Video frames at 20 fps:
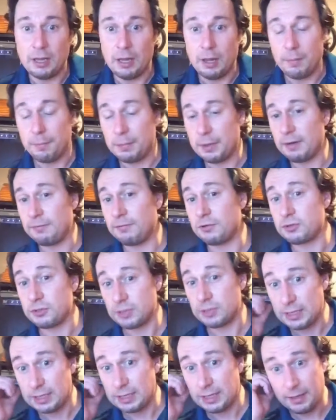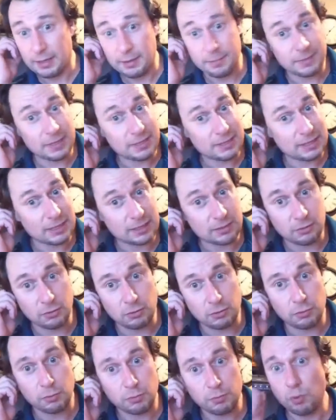But if you treat it like a business,
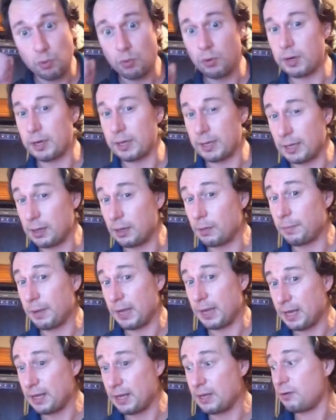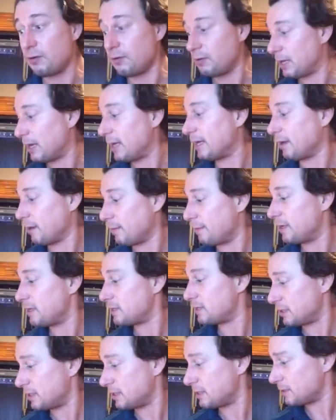oh boy, it'll pay you like a
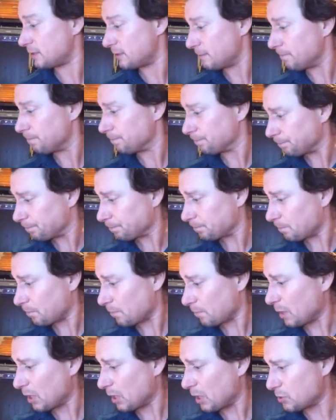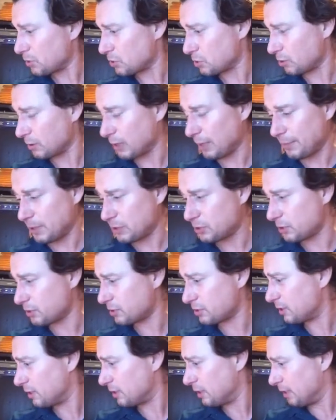business. So let me just
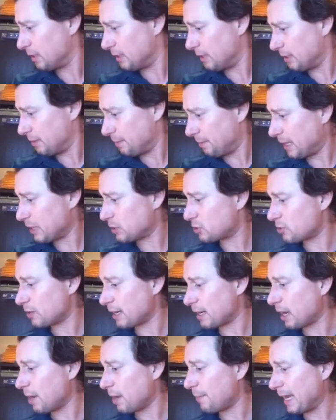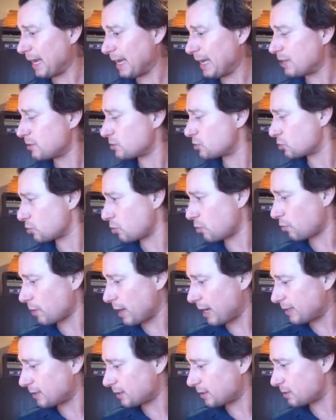make sure I got my intro
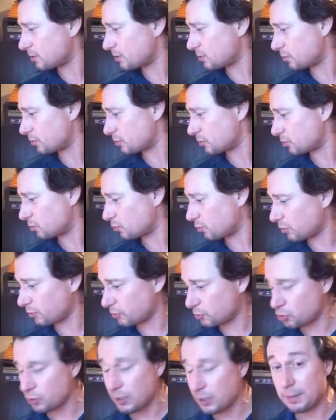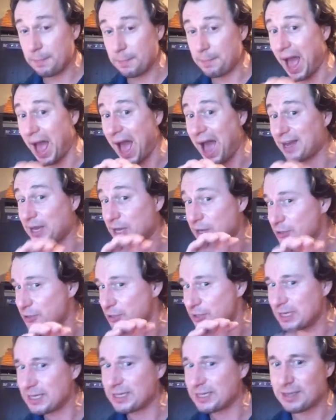right, because we're trying to package
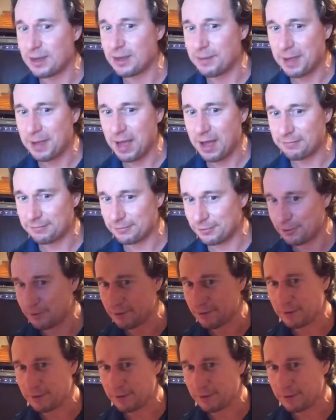these up after.